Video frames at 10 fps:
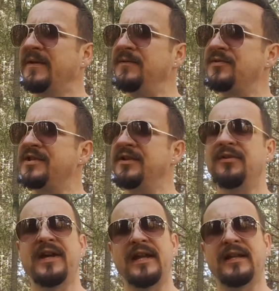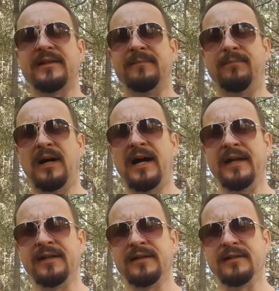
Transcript: you see you cannot buy